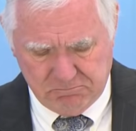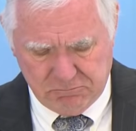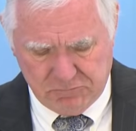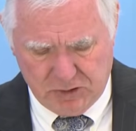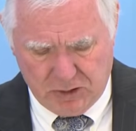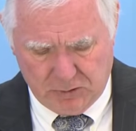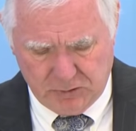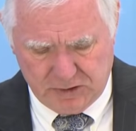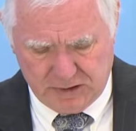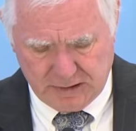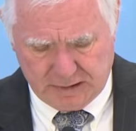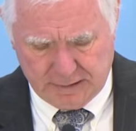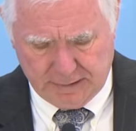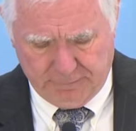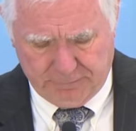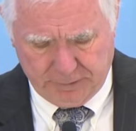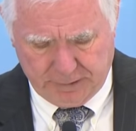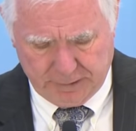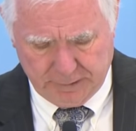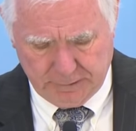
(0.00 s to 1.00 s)
no
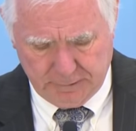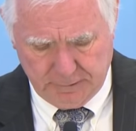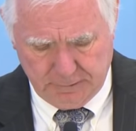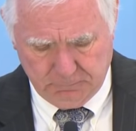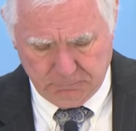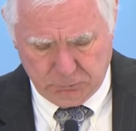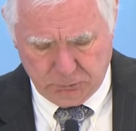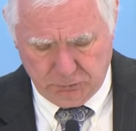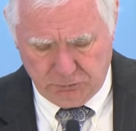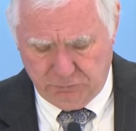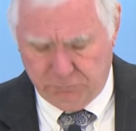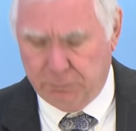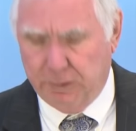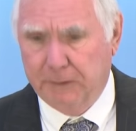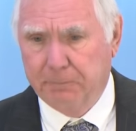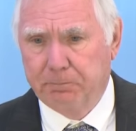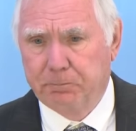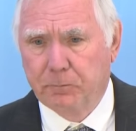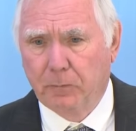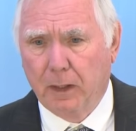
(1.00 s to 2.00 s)
significant improvement.